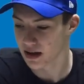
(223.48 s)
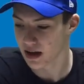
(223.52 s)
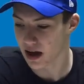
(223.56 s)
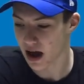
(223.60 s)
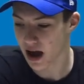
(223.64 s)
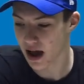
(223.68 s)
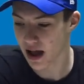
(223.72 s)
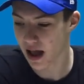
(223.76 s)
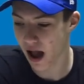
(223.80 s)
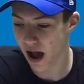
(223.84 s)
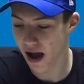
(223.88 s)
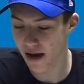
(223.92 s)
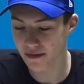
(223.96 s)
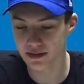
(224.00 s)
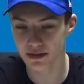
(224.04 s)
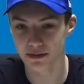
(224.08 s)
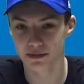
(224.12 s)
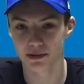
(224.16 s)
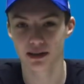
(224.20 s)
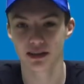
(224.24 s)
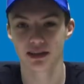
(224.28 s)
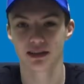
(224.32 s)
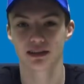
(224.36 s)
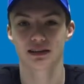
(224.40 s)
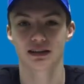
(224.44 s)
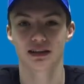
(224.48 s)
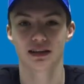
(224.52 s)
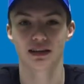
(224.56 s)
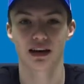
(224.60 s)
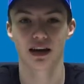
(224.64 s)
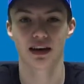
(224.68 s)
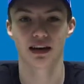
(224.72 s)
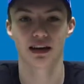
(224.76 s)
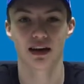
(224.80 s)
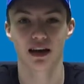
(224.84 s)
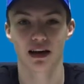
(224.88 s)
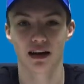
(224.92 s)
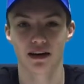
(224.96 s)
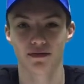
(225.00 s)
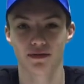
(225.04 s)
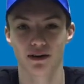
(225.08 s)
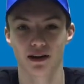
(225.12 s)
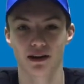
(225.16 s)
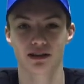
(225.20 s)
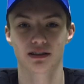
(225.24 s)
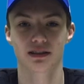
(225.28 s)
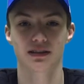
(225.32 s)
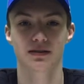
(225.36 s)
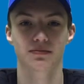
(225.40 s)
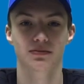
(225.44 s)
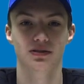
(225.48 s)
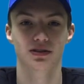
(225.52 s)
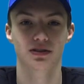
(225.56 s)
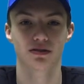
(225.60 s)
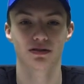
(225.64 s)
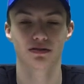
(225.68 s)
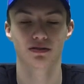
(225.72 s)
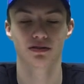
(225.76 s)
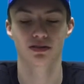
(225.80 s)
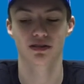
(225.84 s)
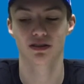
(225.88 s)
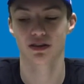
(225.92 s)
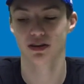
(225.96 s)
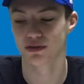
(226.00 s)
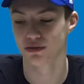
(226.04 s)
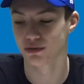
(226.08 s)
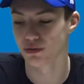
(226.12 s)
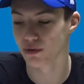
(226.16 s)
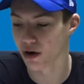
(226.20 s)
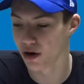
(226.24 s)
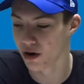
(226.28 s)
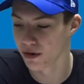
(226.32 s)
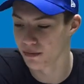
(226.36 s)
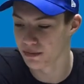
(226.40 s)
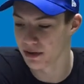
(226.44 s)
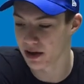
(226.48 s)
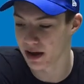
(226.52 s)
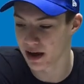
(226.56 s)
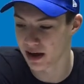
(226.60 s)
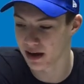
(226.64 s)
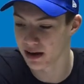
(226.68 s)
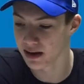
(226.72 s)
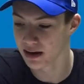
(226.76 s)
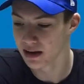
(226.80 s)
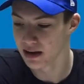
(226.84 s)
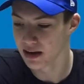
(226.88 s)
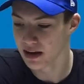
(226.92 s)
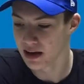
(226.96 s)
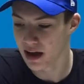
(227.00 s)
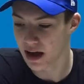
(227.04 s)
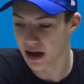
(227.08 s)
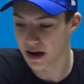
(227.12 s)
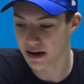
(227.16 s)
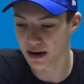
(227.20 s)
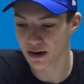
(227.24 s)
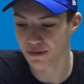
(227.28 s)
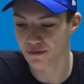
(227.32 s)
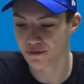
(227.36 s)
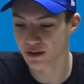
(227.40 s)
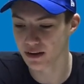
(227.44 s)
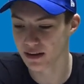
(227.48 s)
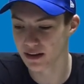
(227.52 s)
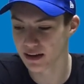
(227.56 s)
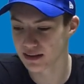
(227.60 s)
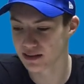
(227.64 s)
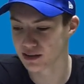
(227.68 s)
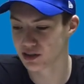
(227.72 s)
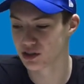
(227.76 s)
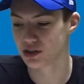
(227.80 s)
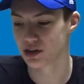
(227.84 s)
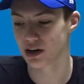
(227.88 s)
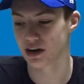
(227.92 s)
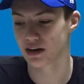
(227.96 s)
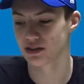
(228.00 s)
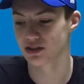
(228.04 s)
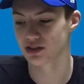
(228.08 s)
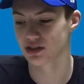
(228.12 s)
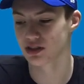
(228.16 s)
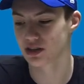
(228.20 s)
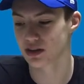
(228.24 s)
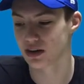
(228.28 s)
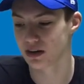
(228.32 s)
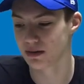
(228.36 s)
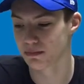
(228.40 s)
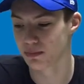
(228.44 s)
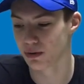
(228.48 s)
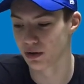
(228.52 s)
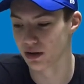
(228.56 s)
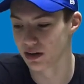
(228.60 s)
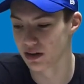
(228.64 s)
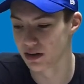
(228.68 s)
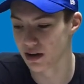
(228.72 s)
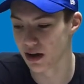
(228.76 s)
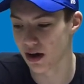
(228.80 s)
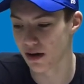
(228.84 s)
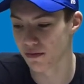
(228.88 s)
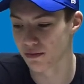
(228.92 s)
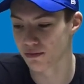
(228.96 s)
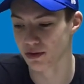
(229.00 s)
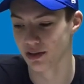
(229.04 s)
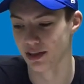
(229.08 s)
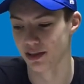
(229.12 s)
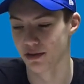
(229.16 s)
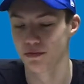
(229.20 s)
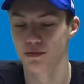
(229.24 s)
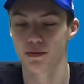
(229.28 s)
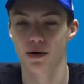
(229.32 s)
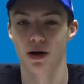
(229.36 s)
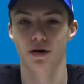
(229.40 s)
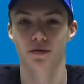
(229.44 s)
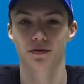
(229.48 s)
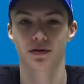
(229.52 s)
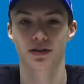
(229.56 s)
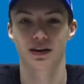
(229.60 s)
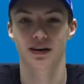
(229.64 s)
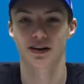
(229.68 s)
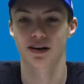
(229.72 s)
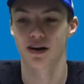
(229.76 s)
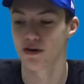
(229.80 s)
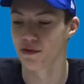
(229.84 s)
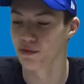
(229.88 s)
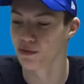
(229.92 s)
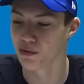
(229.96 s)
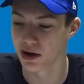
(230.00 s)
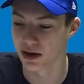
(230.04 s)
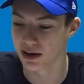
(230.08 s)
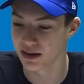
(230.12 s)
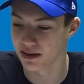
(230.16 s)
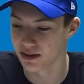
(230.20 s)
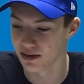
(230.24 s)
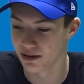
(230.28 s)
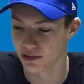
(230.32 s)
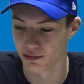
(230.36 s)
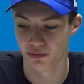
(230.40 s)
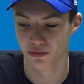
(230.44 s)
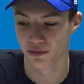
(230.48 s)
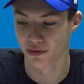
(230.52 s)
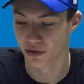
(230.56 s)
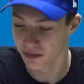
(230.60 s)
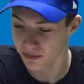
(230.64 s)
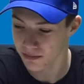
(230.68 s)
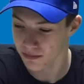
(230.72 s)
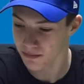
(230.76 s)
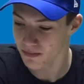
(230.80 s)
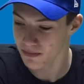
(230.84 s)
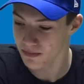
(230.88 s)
I haven't really seen any NFL teams use the chrome yet, and I feel like the Chargers could pull it off really well with an all-white uniform.